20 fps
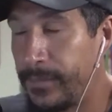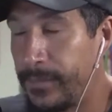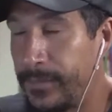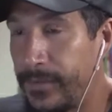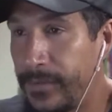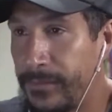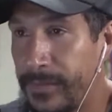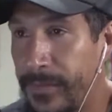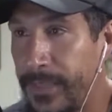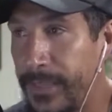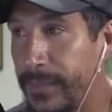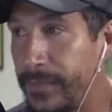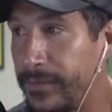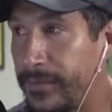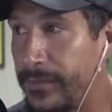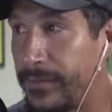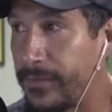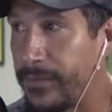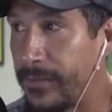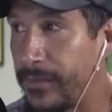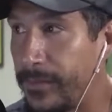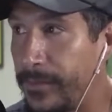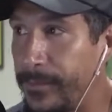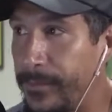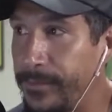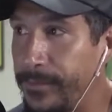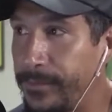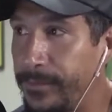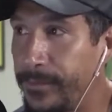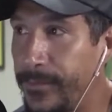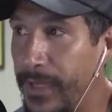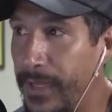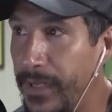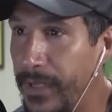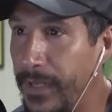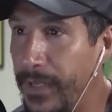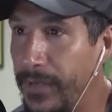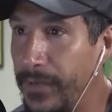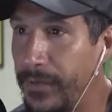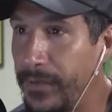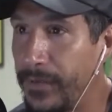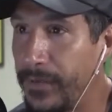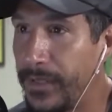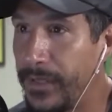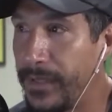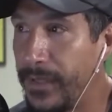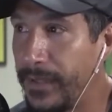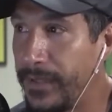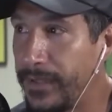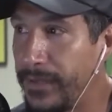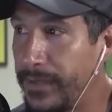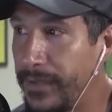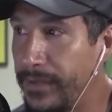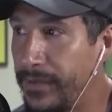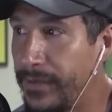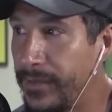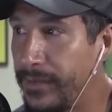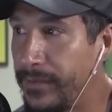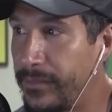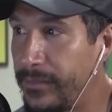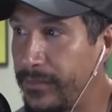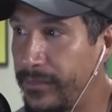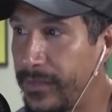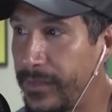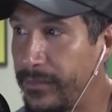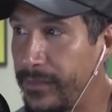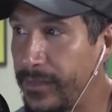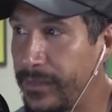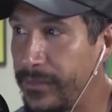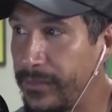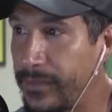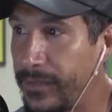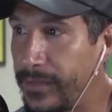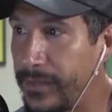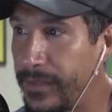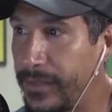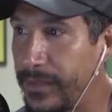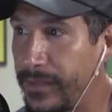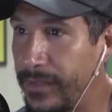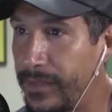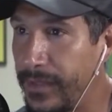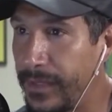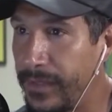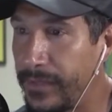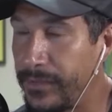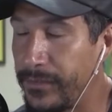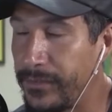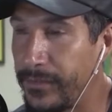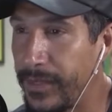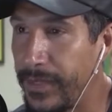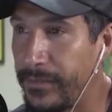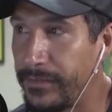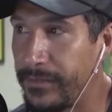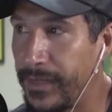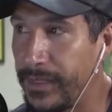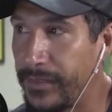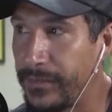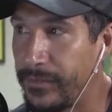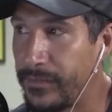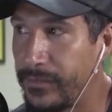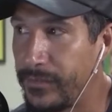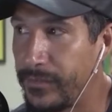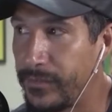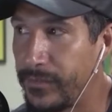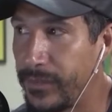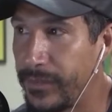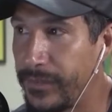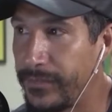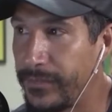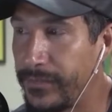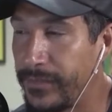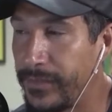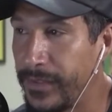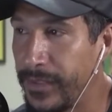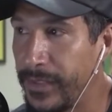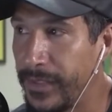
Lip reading: something else. So I don't know. I think that it was just kind of interesting, because you have that choice.